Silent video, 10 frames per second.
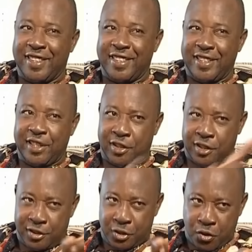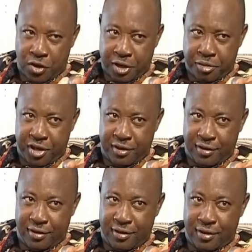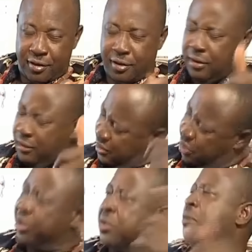8.5 million naira and eject